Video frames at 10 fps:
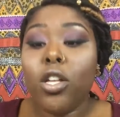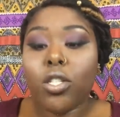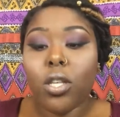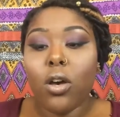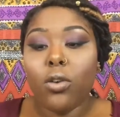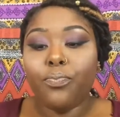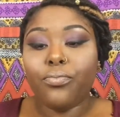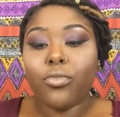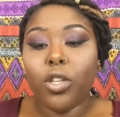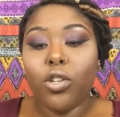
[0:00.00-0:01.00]
So
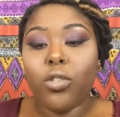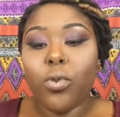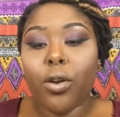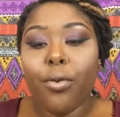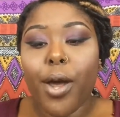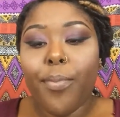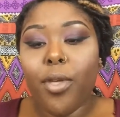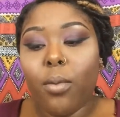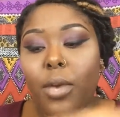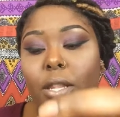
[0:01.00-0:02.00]
you just want to grab
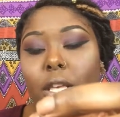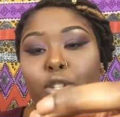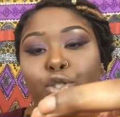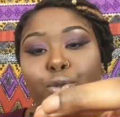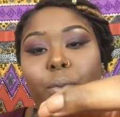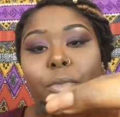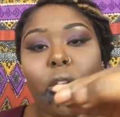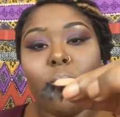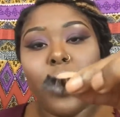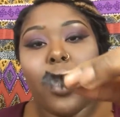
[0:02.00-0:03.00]
them and then trim
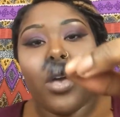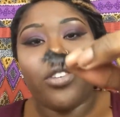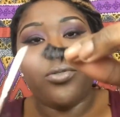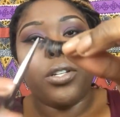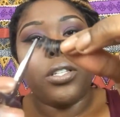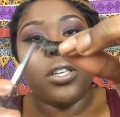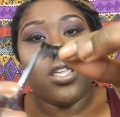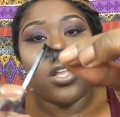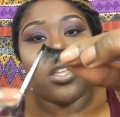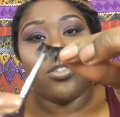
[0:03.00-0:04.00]
them. Now, as you can
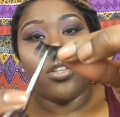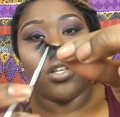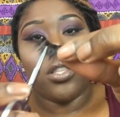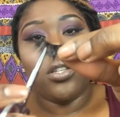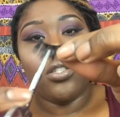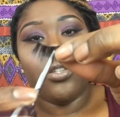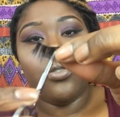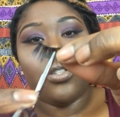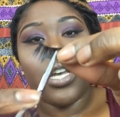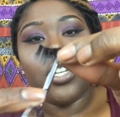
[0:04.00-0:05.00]
see, like there's like these
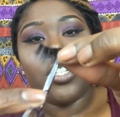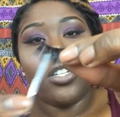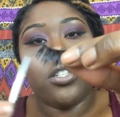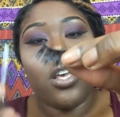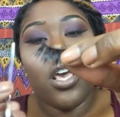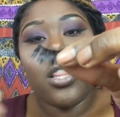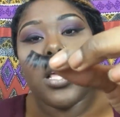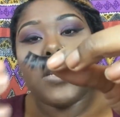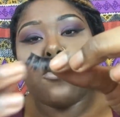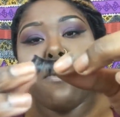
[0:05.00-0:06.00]
little sections.
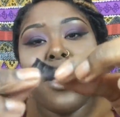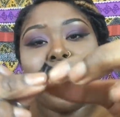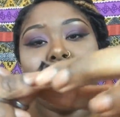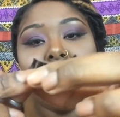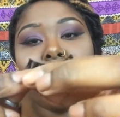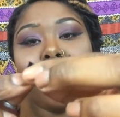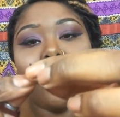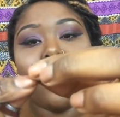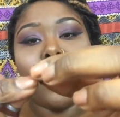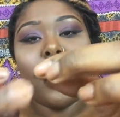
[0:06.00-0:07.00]
That's what makes it
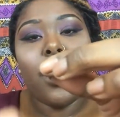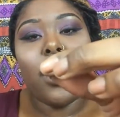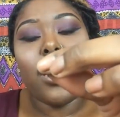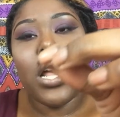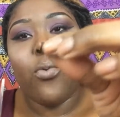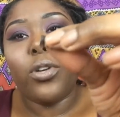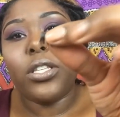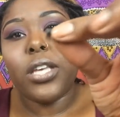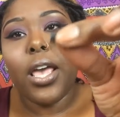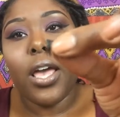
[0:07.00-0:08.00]
easier to cut. And I
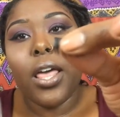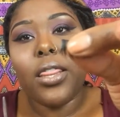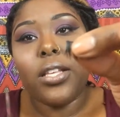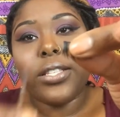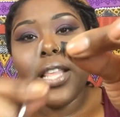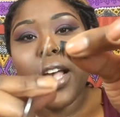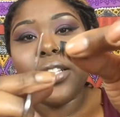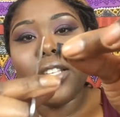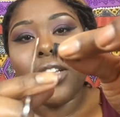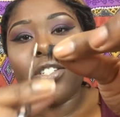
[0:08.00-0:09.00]
will take this
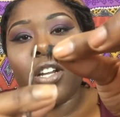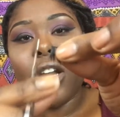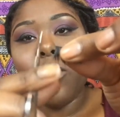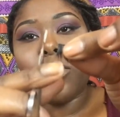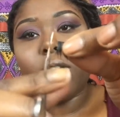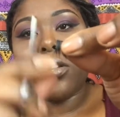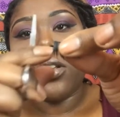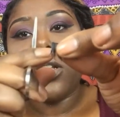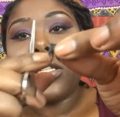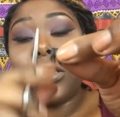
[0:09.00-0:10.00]
last section and I will just
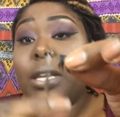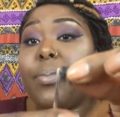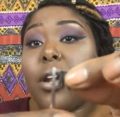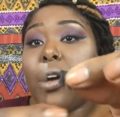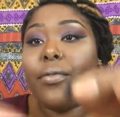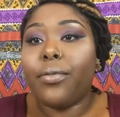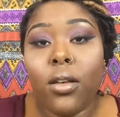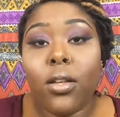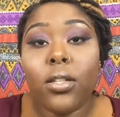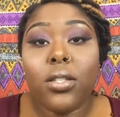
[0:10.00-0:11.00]
snip it off.
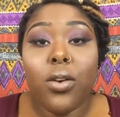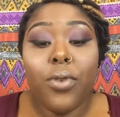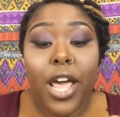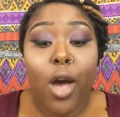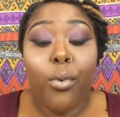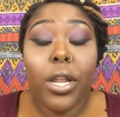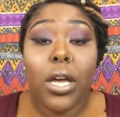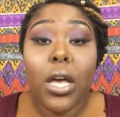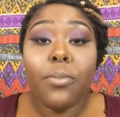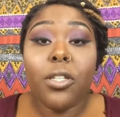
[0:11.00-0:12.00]
So now when
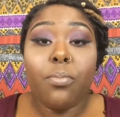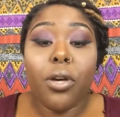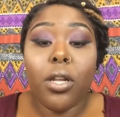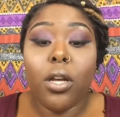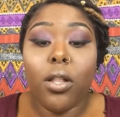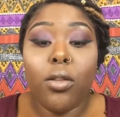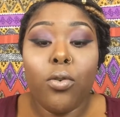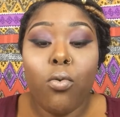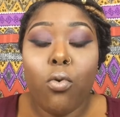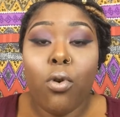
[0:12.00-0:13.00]
it comes to putting
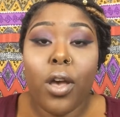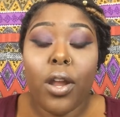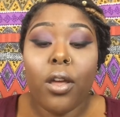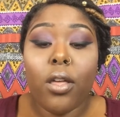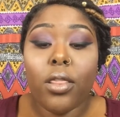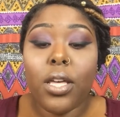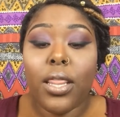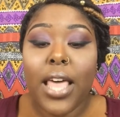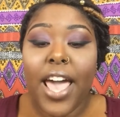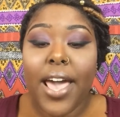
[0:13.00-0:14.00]
glue on the
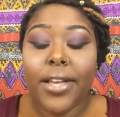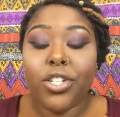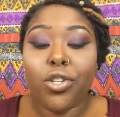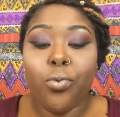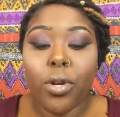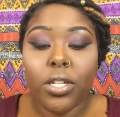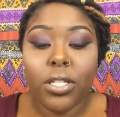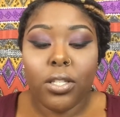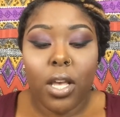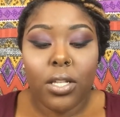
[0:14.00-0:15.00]
lash, you want to
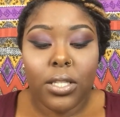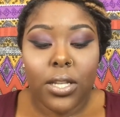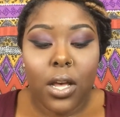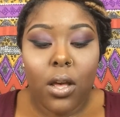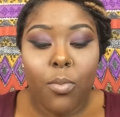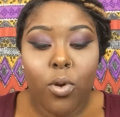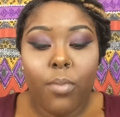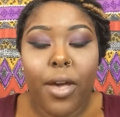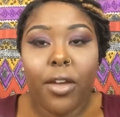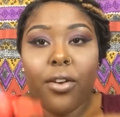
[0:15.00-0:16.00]
just take some on
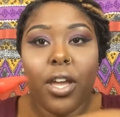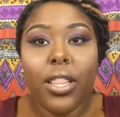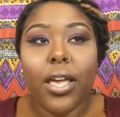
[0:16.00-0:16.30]
the back of your hand.